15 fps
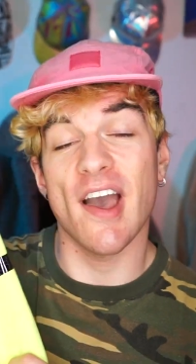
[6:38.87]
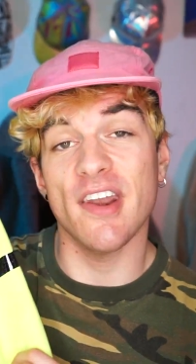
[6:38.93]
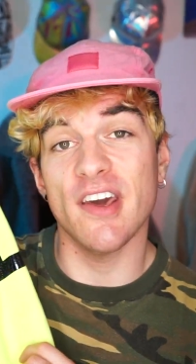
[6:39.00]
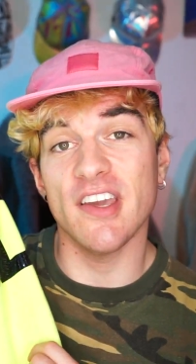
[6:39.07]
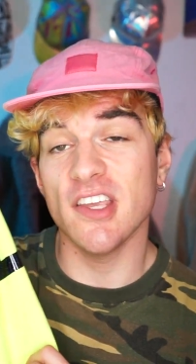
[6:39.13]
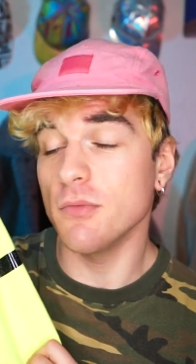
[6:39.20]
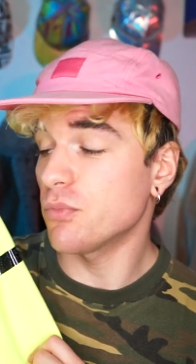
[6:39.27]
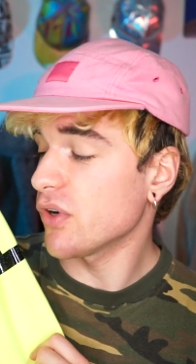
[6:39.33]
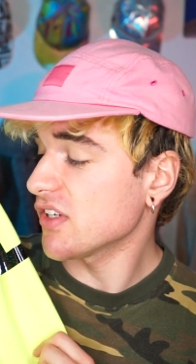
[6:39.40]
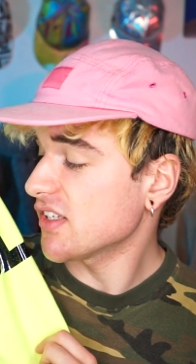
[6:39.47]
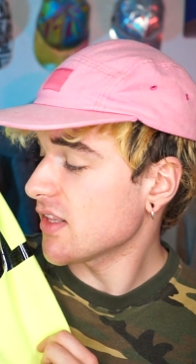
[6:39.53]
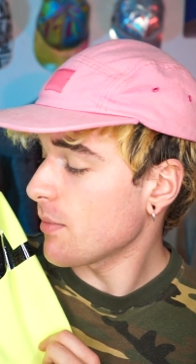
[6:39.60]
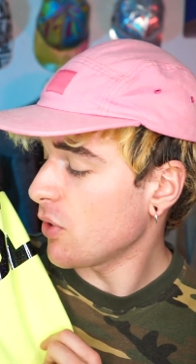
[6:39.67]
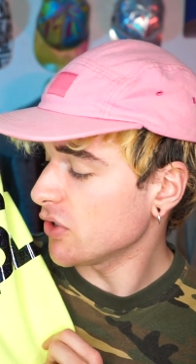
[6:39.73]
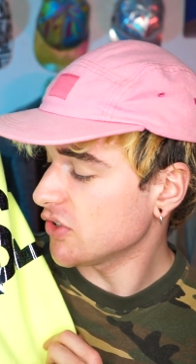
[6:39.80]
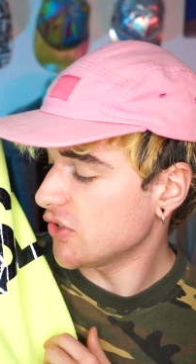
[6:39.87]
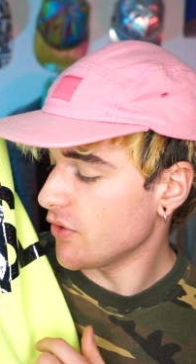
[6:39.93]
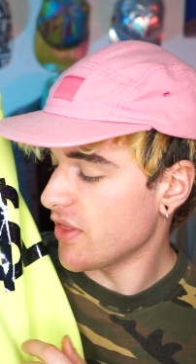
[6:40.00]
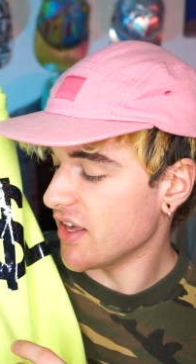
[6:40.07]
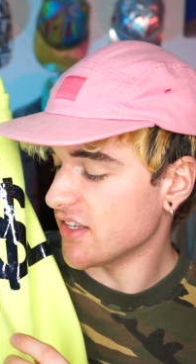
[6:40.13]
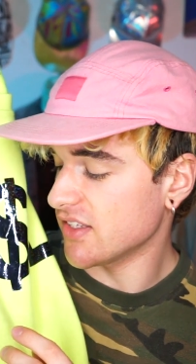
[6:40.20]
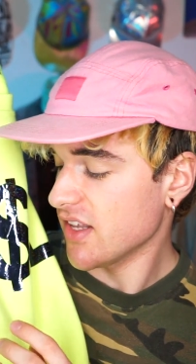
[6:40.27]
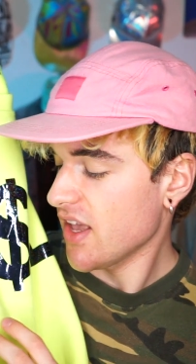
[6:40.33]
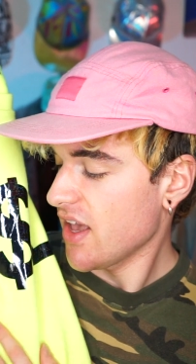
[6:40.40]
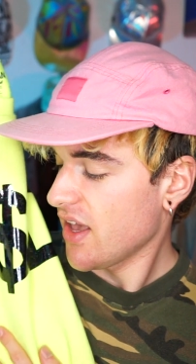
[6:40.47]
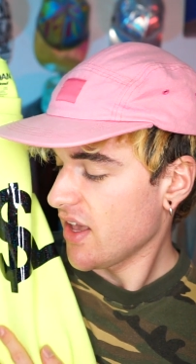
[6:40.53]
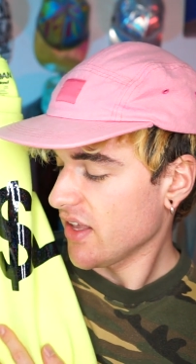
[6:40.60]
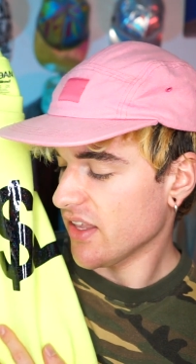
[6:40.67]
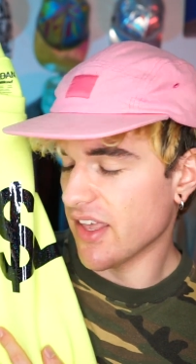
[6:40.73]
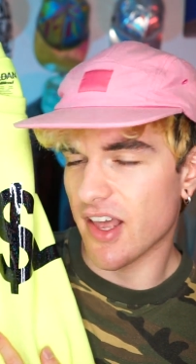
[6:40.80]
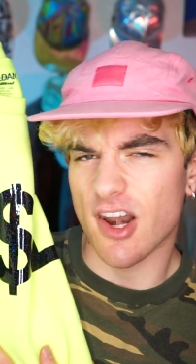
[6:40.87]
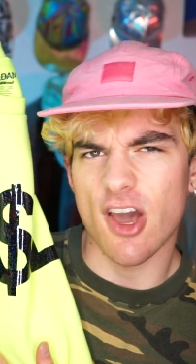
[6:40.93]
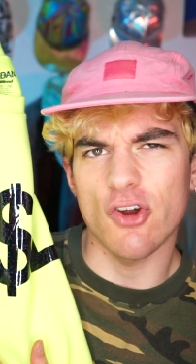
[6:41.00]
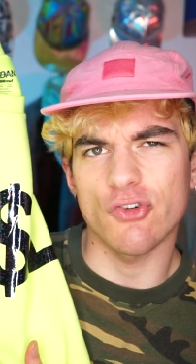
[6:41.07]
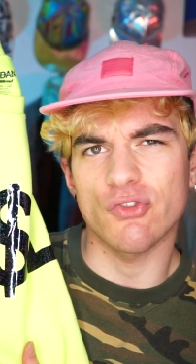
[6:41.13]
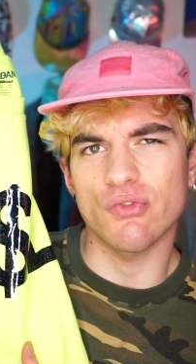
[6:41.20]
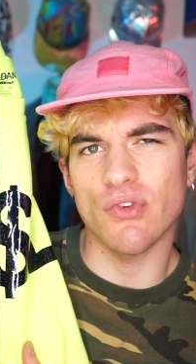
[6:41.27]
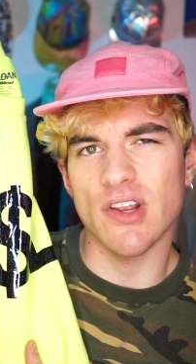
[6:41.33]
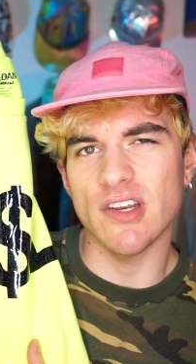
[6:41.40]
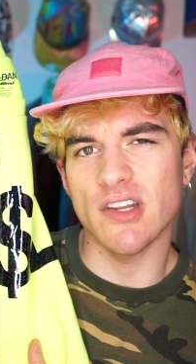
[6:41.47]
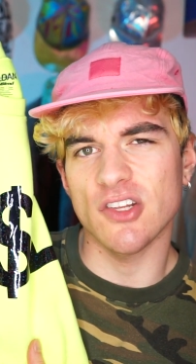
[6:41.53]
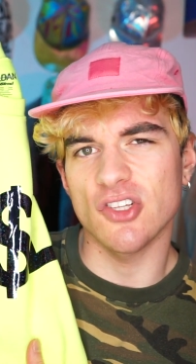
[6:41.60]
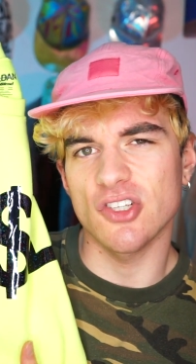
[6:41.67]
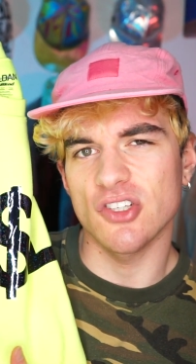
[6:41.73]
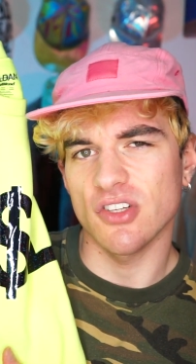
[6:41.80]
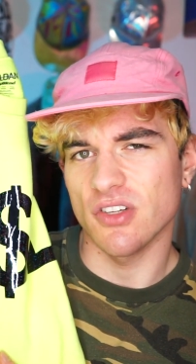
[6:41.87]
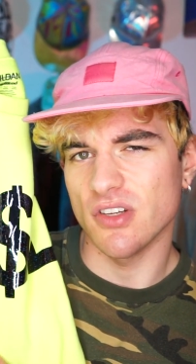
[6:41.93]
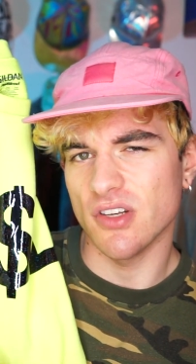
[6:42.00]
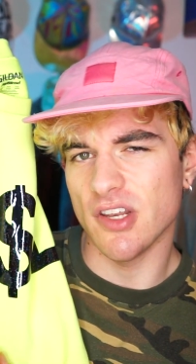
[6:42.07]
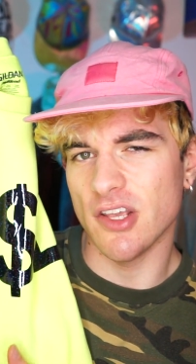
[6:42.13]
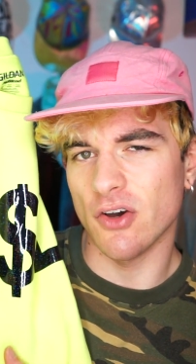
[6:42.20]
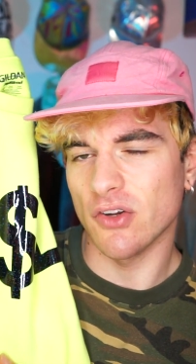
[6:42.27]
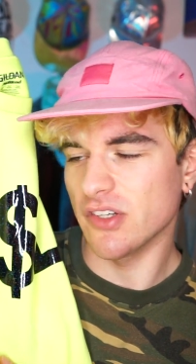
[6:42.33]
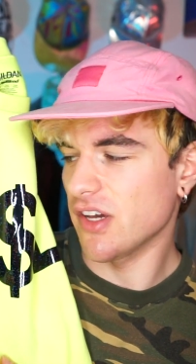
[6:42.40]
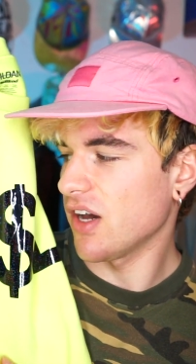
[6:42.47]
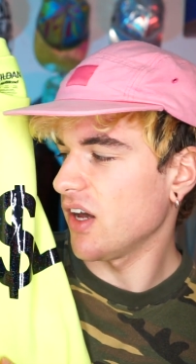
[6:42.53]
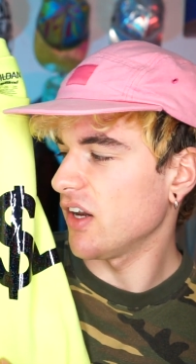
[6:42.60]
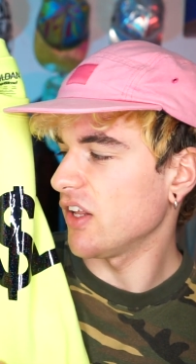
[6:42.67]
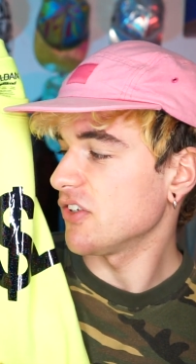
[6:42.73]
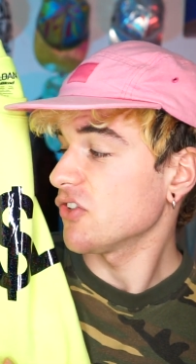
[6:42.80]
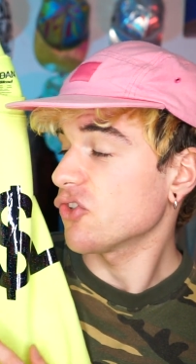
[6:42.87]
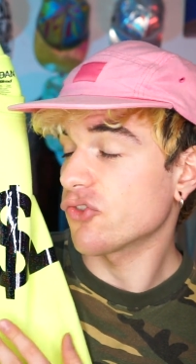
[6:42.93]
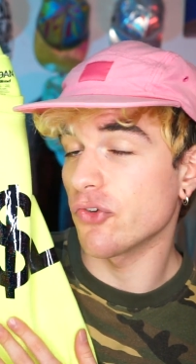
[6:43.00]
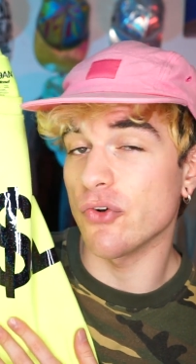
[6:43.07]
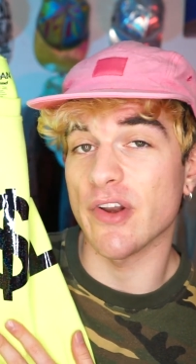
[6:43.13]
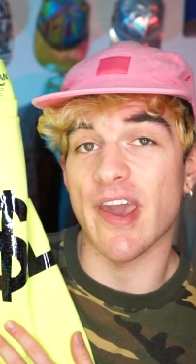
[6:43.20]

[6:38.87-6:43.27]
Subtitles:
And I heat pressed them onto this yellow greenish neon coloured crew